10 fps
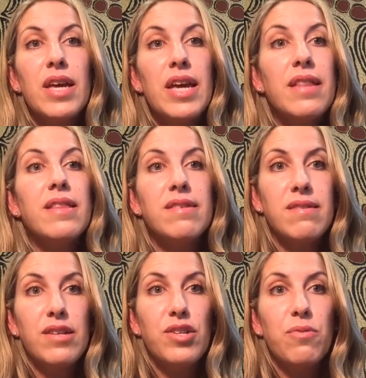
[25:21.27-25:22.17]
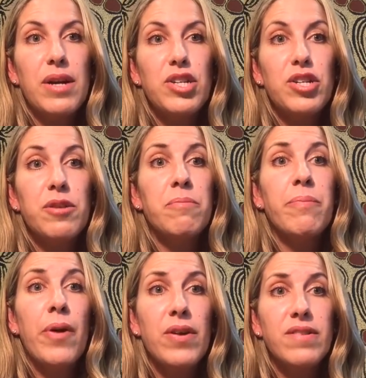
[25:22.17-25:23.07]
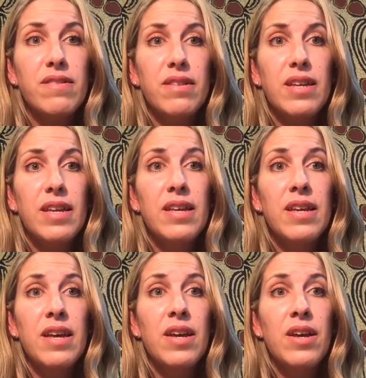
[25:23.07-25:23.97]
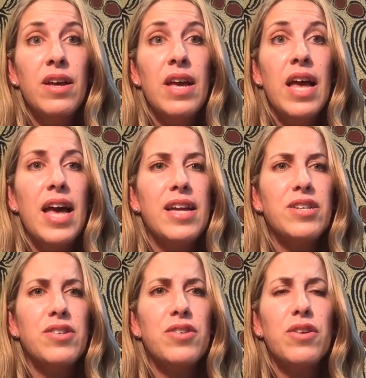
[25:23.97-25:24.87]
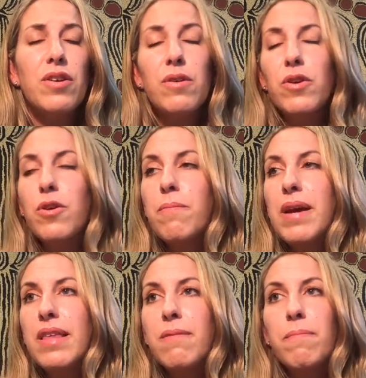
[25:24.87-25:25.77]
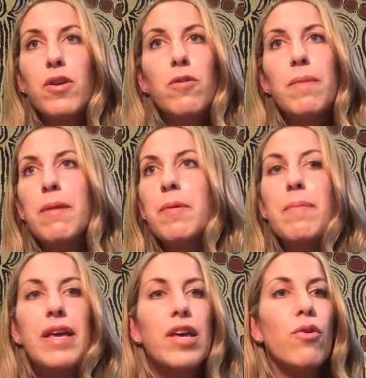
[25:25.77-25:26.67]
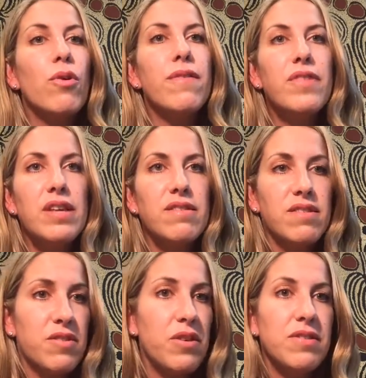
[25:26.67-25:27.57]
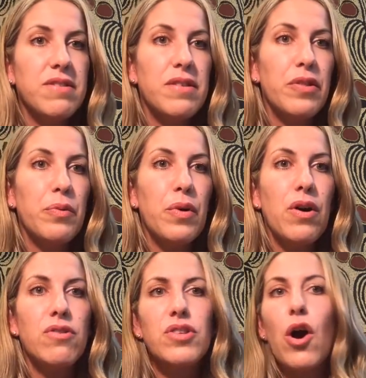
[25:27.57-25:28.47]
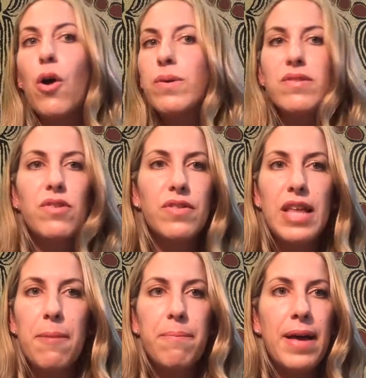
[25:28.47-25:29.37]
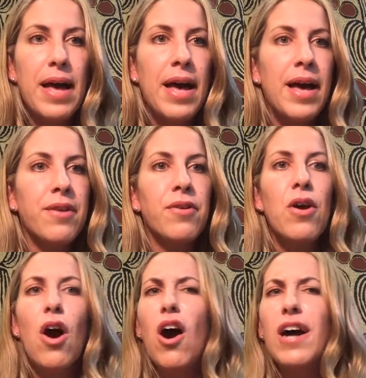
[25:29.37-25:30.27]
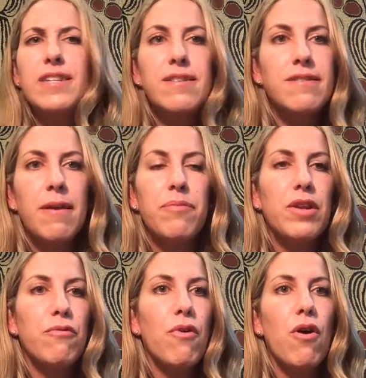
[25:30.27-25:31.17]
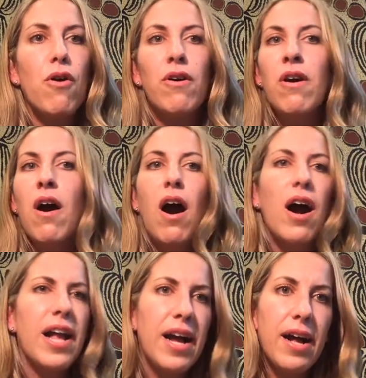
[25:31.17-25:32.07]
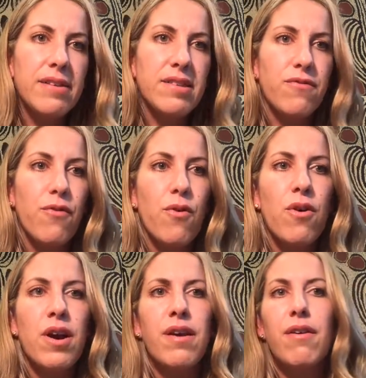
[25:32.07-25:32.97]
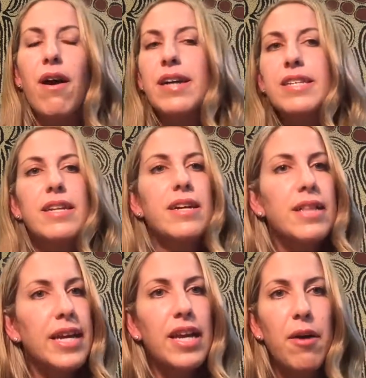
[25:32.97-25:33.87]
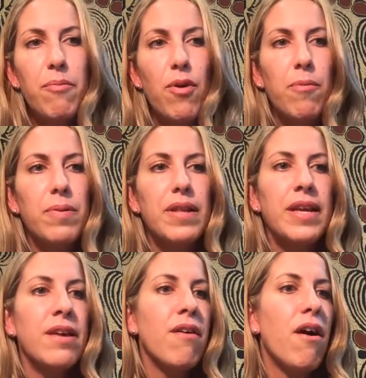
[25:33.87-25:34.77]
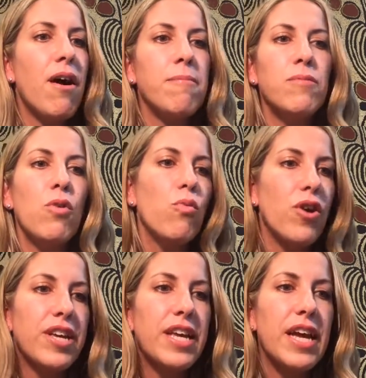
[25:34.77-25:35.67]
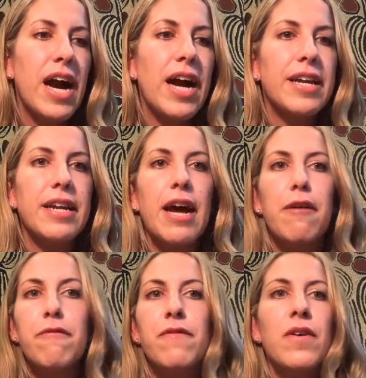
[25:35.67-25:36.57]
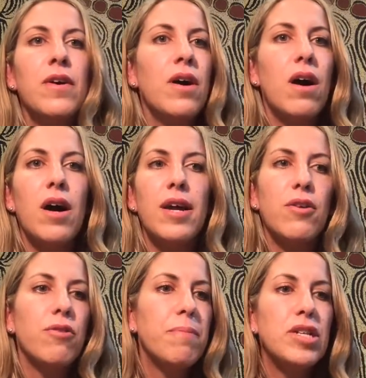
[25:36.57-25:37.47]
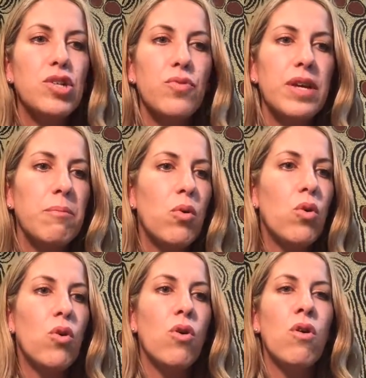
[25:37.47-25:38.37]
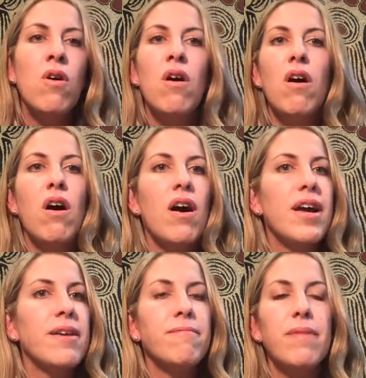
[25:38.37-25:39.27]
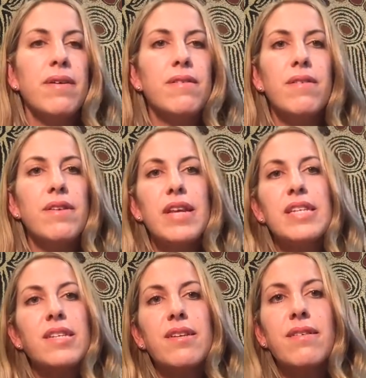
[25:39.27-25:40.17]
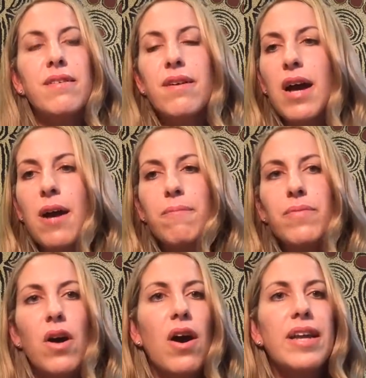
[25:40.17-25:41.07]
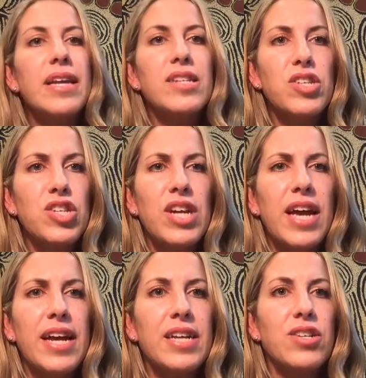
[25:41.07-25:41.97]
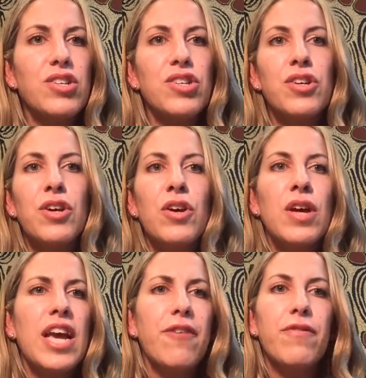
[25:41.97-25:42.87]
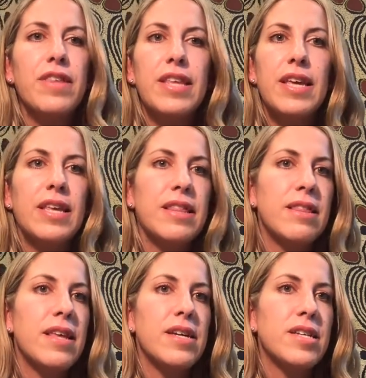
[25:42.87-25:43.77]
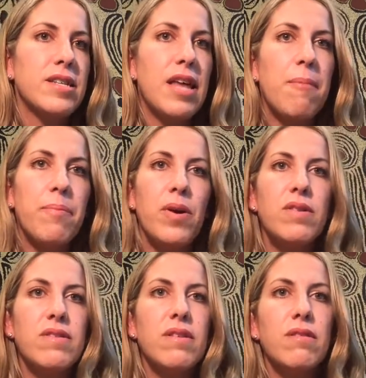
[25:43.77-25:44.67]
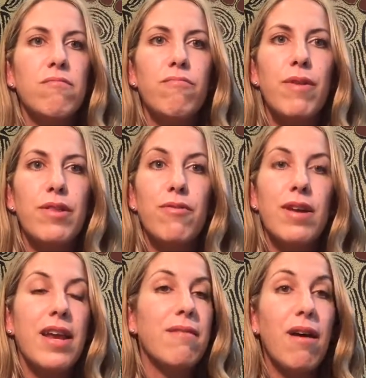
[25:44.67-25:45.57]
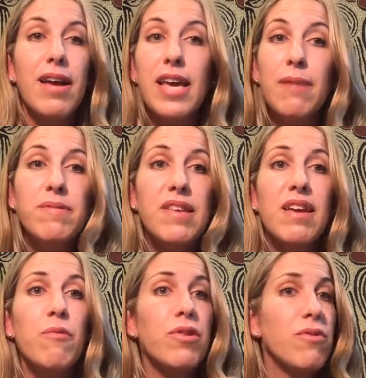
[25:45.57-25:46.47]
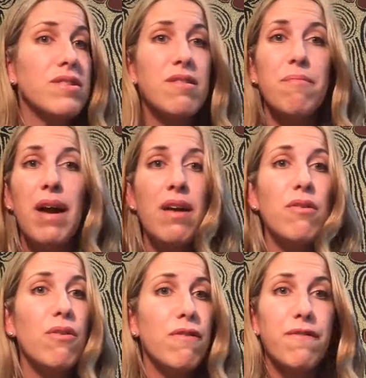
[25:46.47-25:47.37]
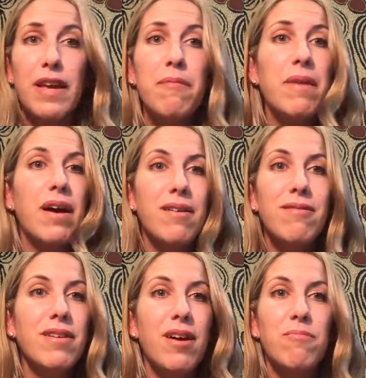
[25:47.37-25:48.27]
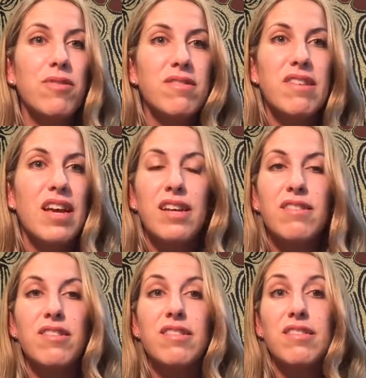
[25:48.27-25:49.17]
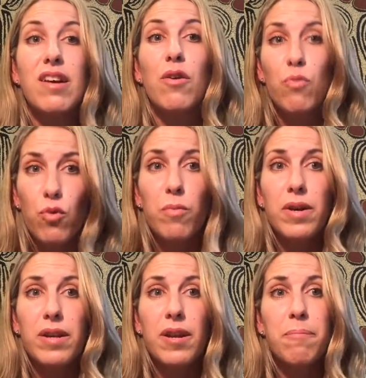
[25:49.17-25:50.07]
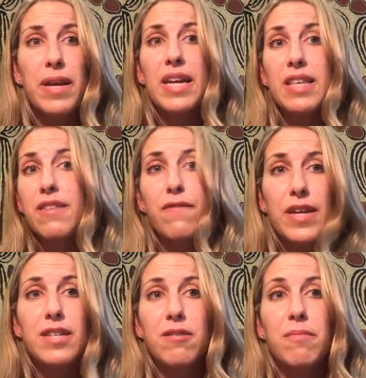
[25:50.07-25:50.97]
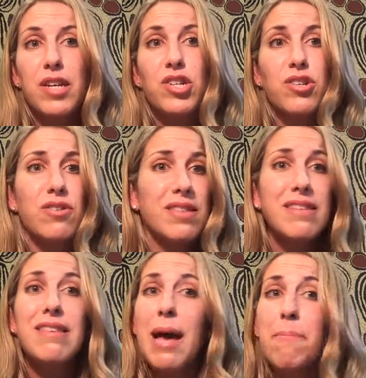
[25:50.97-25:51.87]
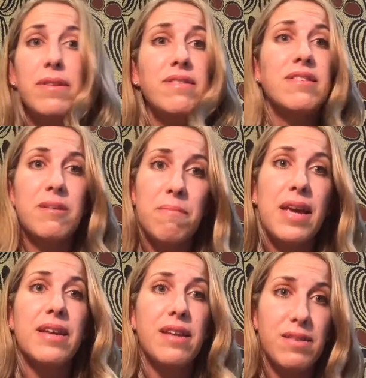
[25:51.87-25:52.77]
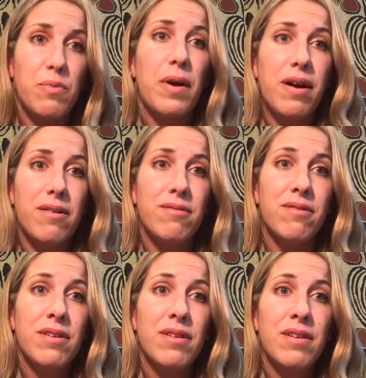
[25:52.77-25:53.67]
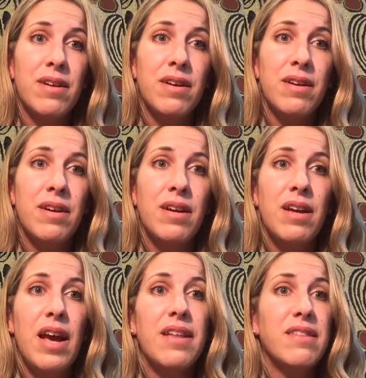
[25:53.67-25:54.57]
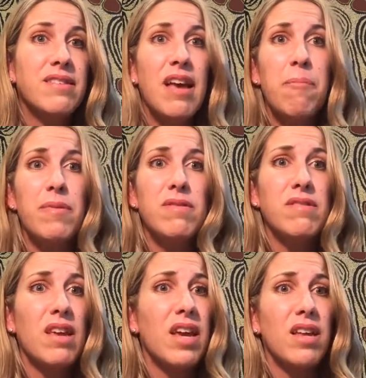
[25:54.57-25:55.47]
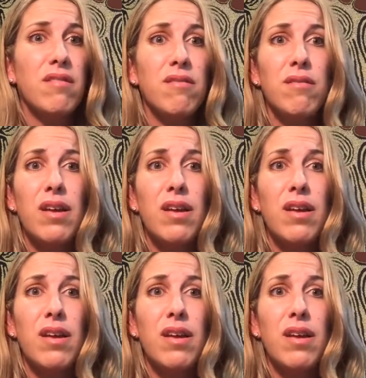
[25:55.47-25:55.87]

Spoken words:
in this situation personally, and you may be making all of the excuses in the world. Oh, it's not that bad. I did something wrong. I asked for it. I didn't clean up properly. I'm not working hard enough. I could be doing more. I need to change. Everything that person, and I keep saying whether it's the male or female, I'm not saying it's just a woman being the victim issue. This happens to men as well. And this happens in